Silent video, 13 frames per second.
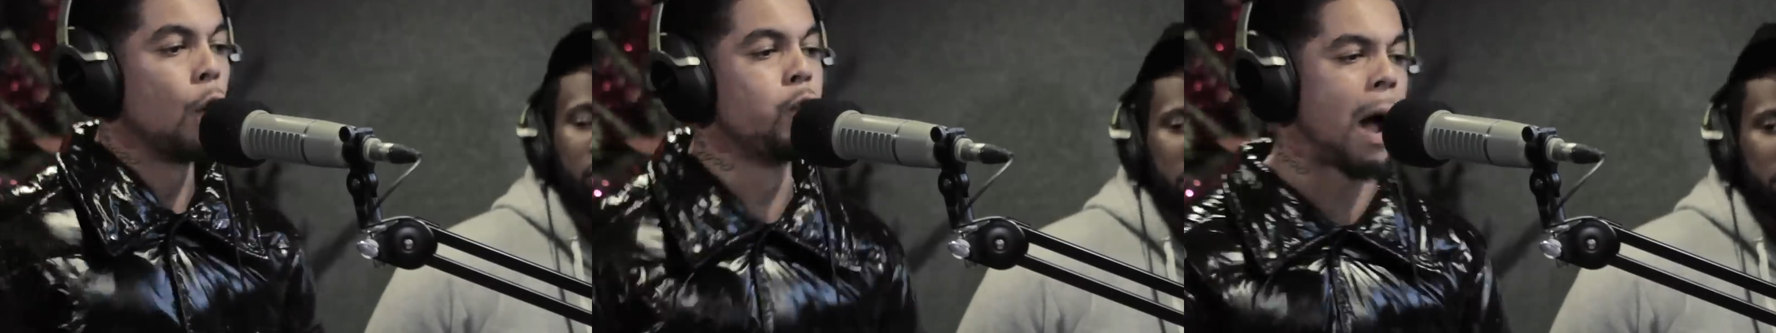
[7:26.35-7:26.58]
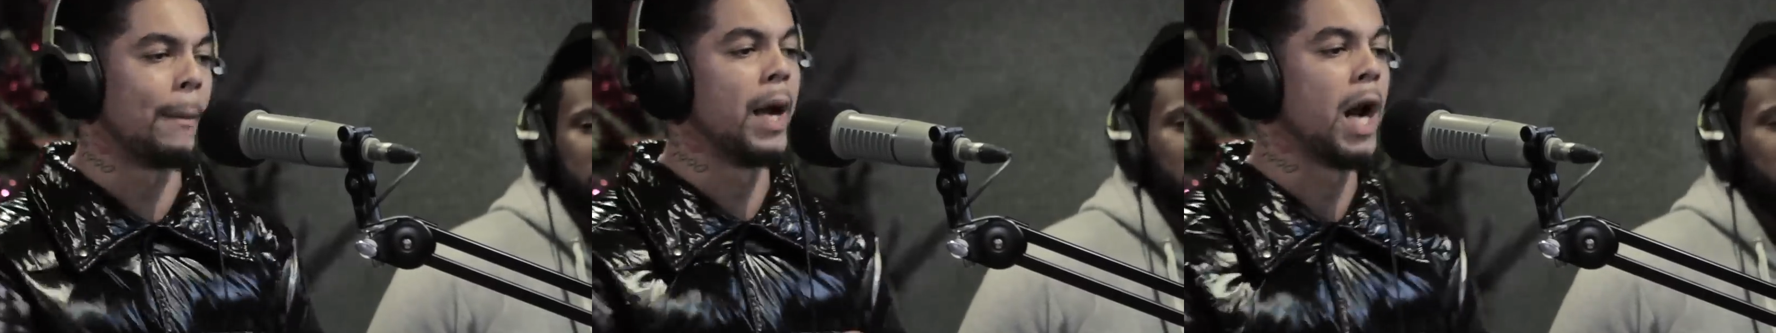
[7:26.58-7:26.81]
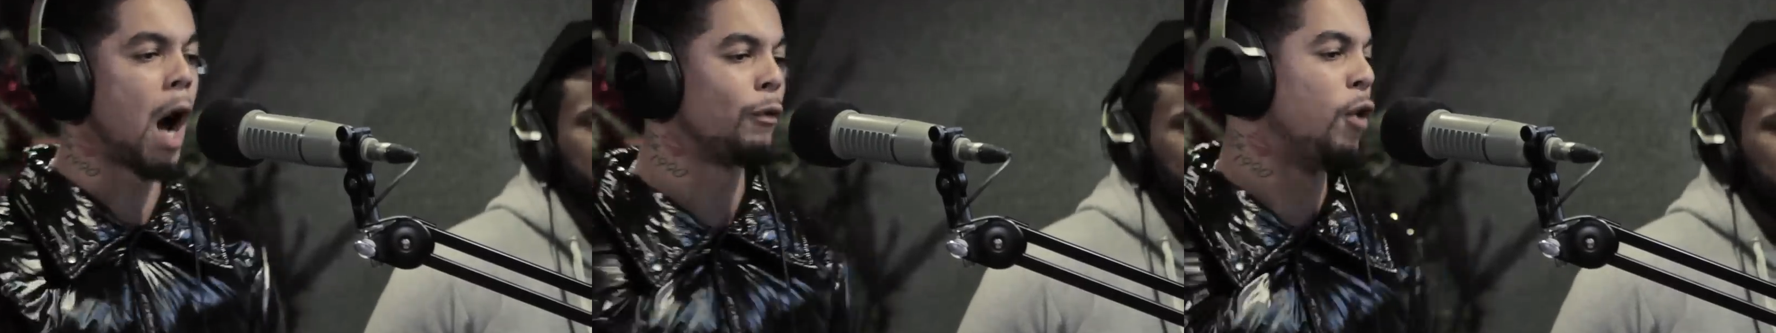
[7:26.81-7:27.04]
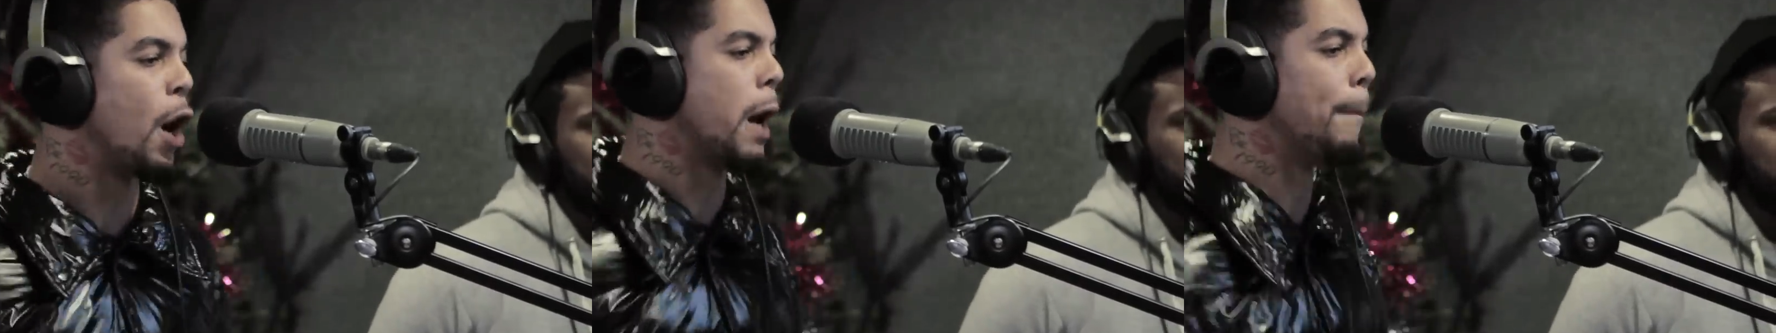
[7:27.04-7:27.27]
Rap man up
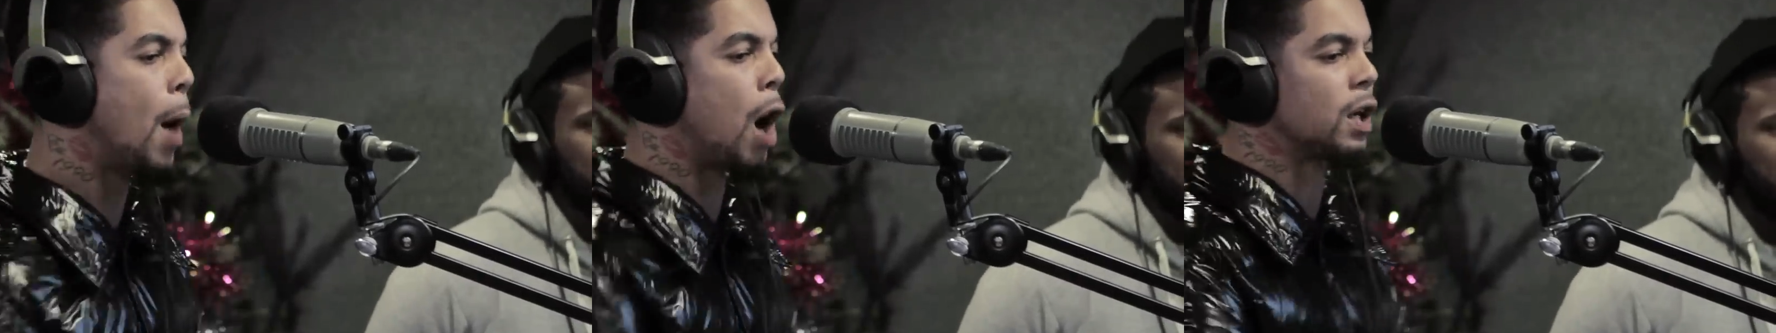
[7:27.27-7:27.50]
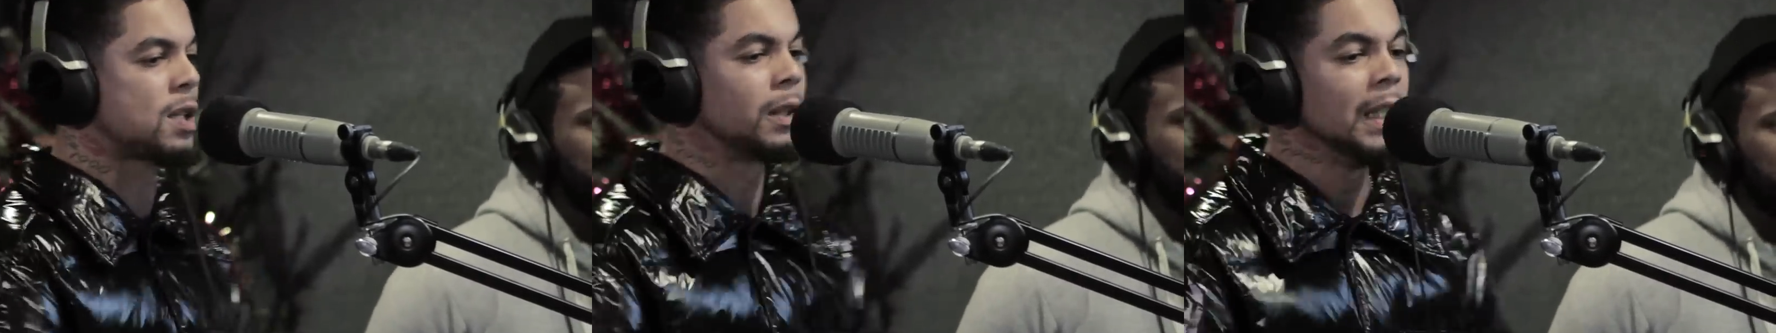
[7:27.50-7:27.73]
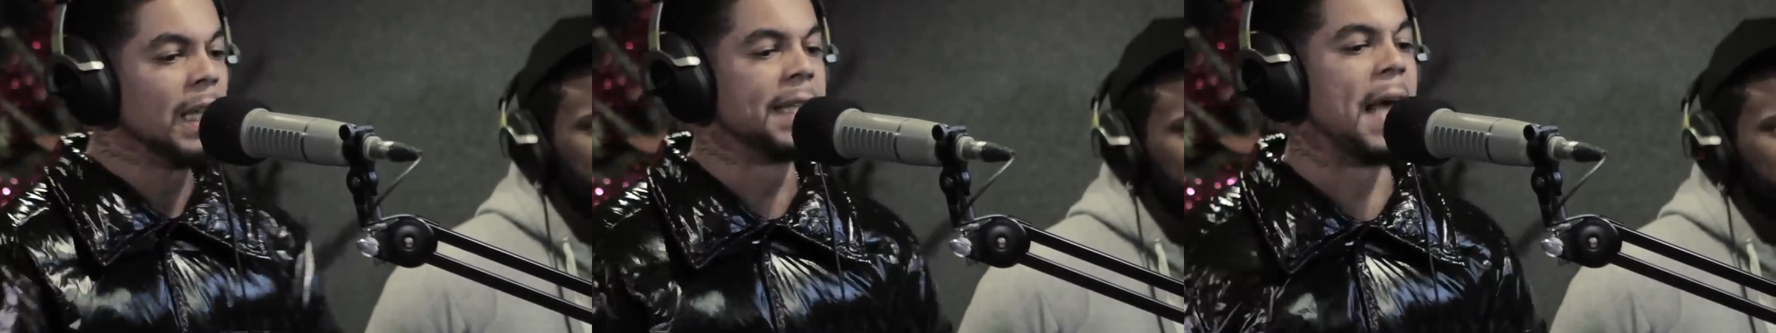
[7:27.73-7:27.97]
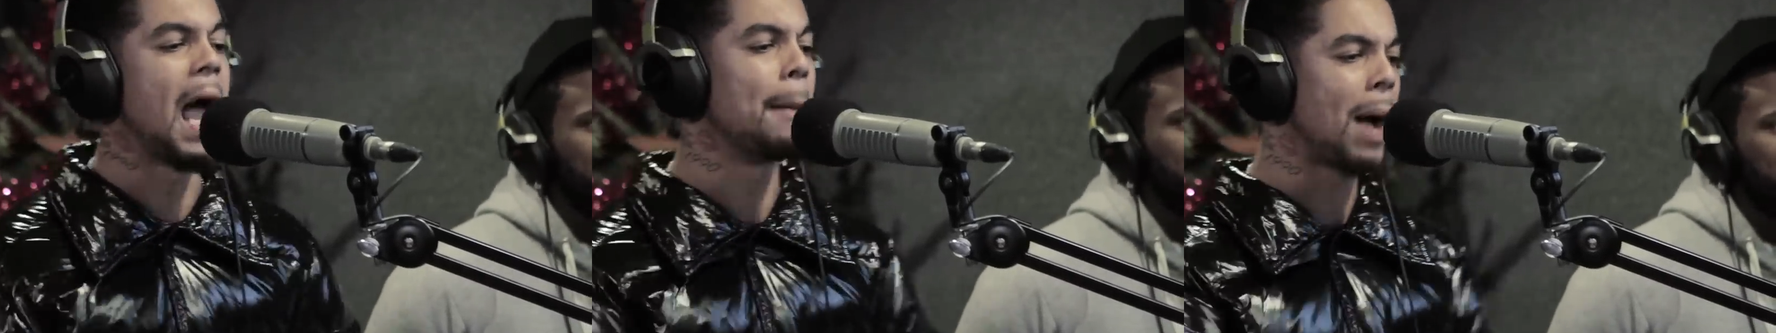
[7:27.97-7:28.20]
by the box.
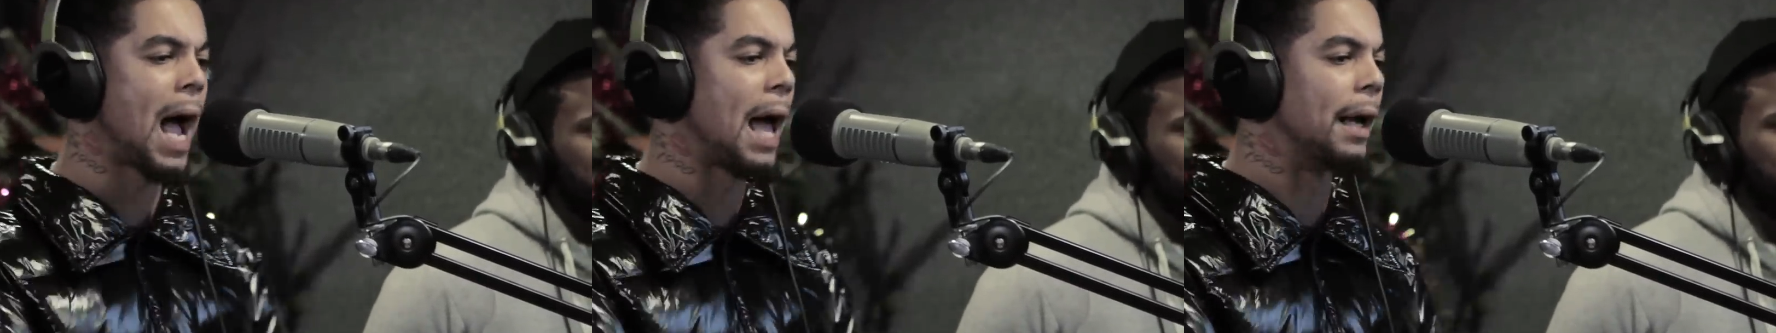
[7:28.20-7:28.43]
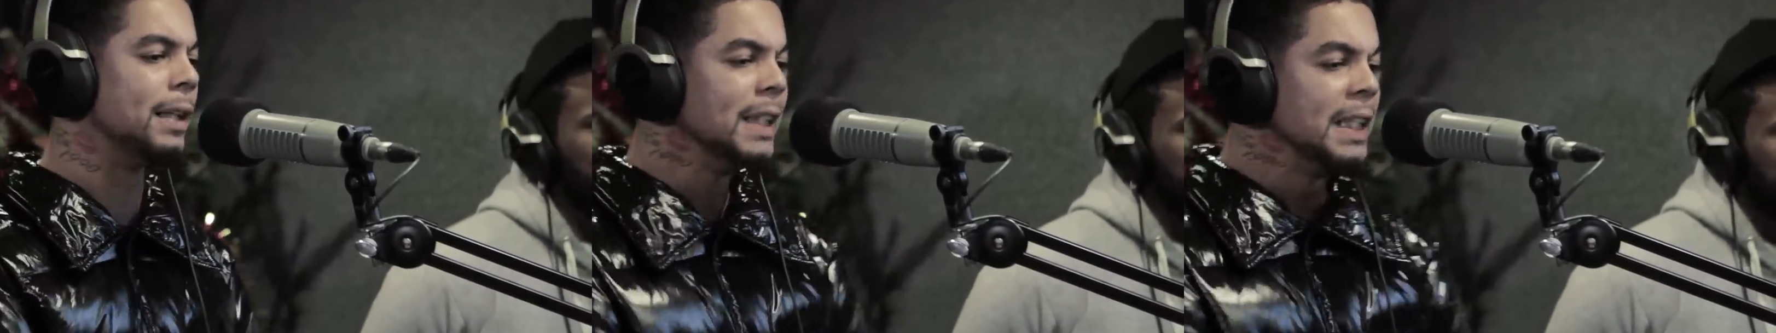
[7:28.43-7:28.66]
Yeah man,